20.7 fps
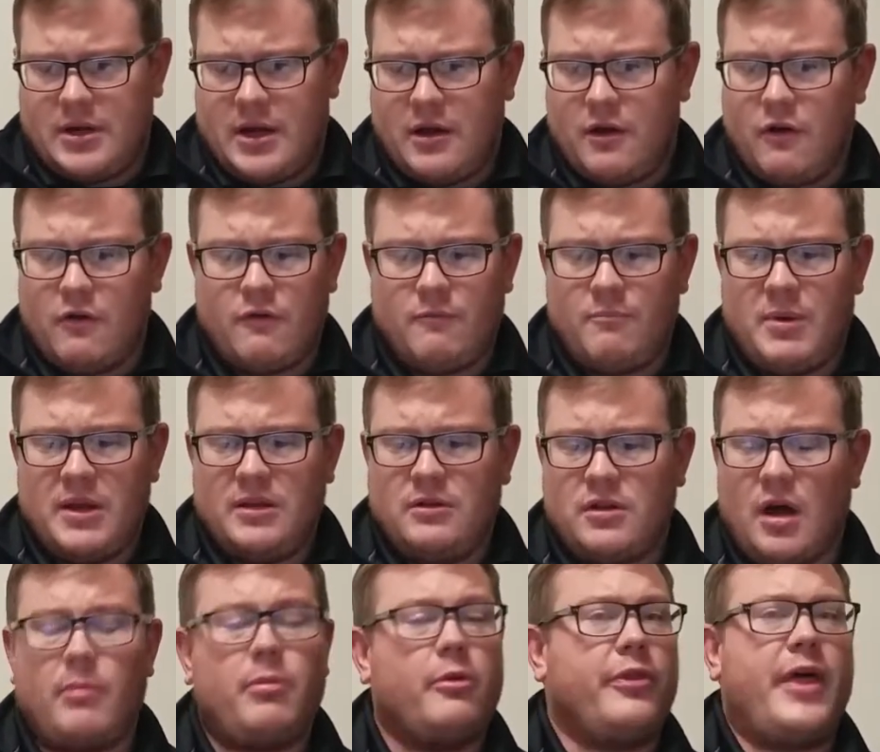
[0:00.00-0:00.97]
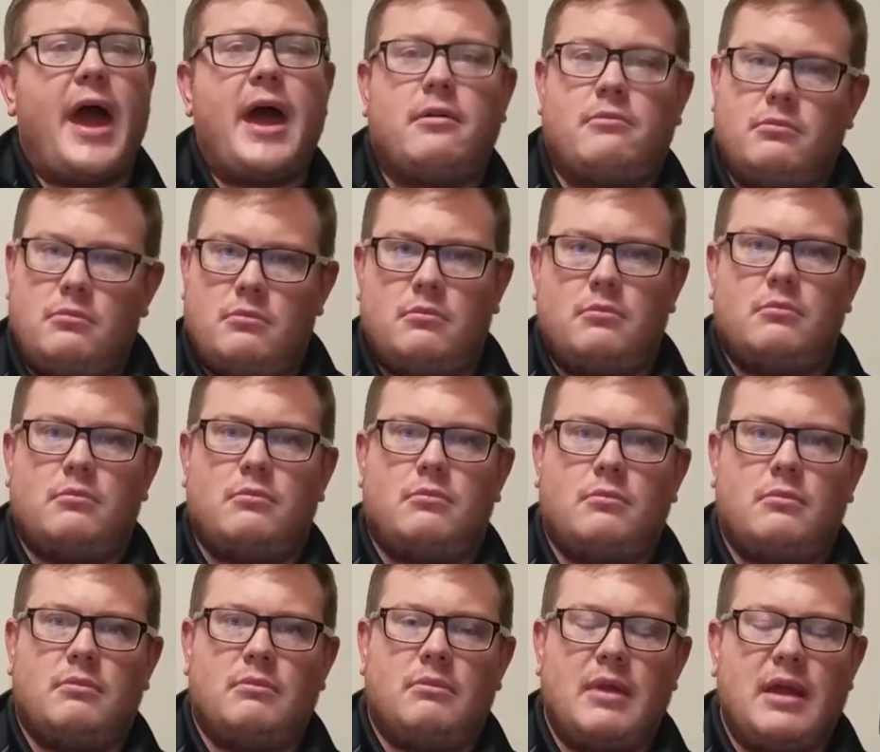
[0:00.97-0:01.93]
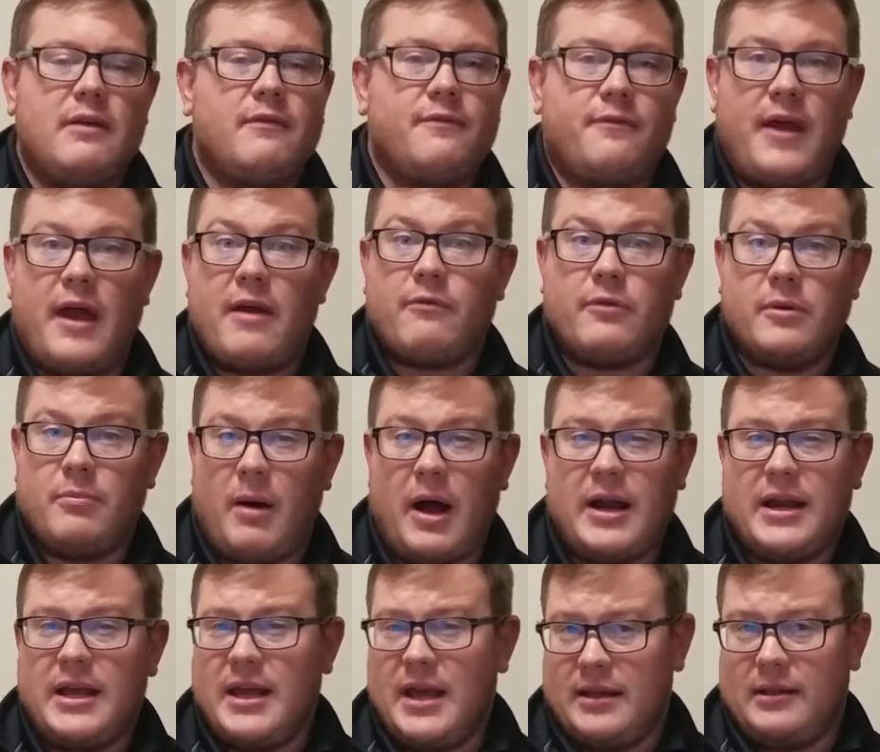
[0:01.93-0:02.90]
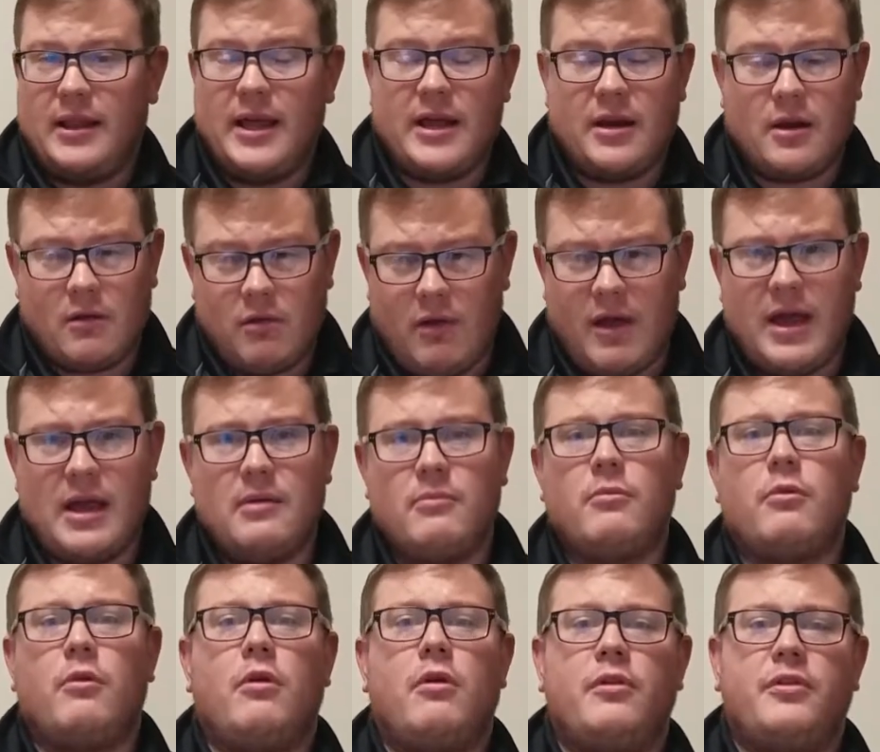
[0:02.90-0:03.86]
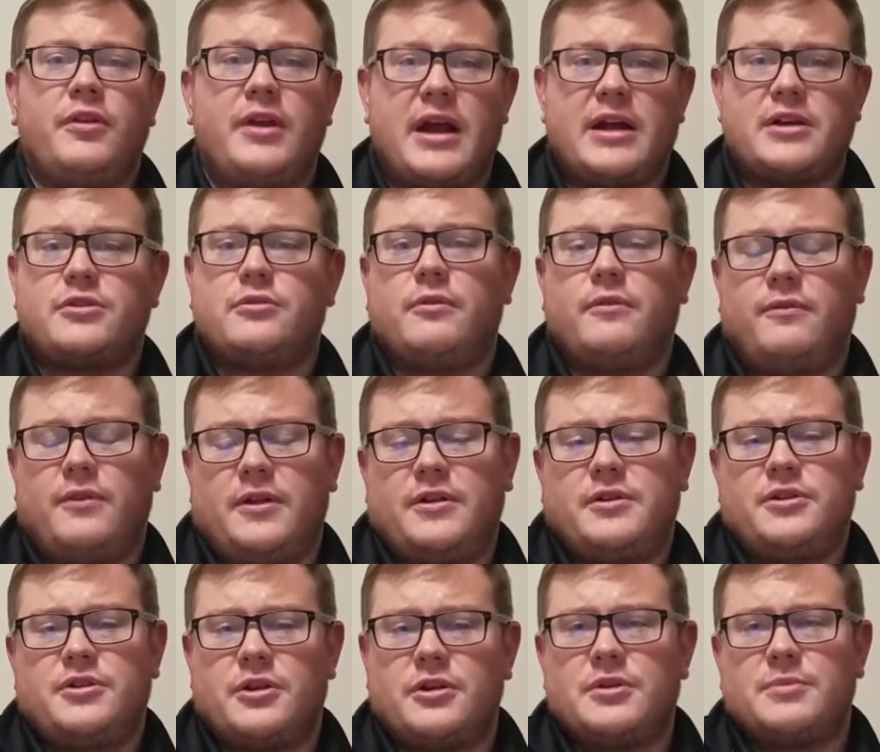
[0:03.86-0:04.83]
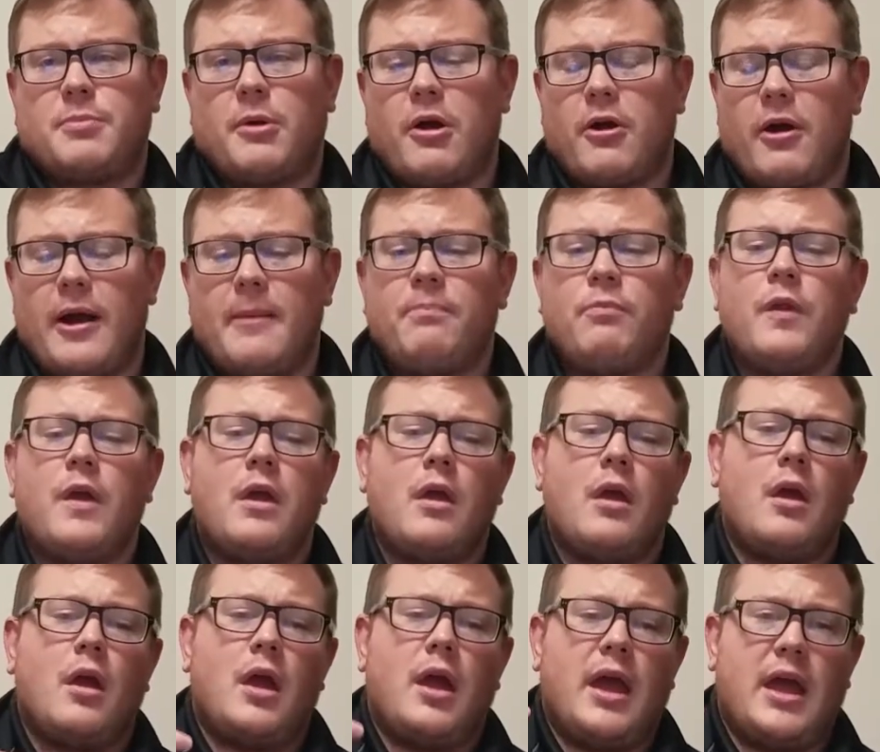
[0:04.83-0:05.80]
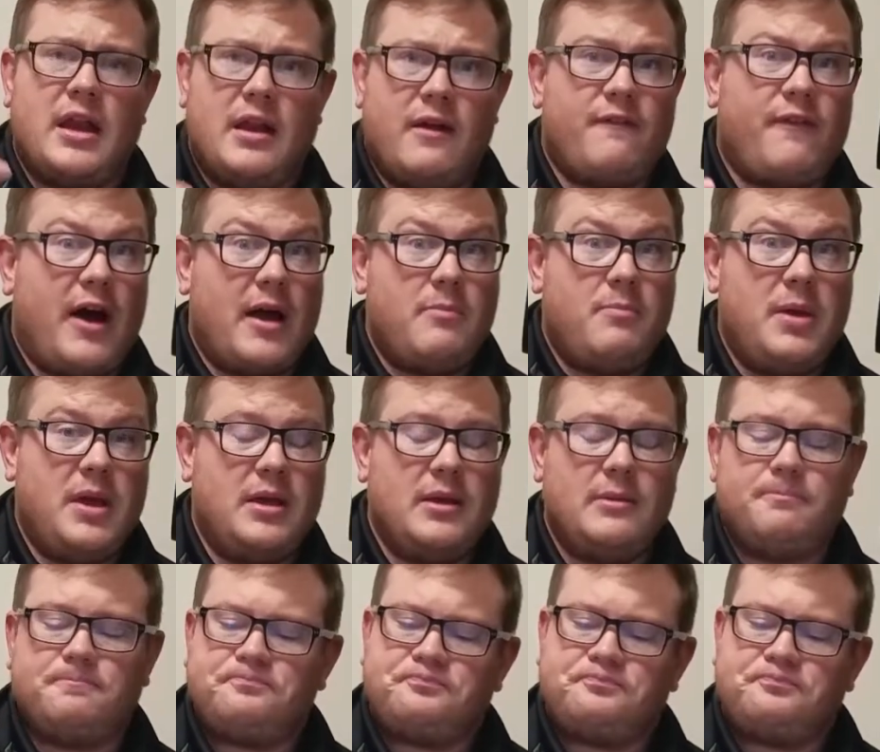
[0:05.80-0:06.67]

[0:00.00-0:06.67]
It could have been double that if everybody had laid a claim on the National Flood Insurance Program, NFIP,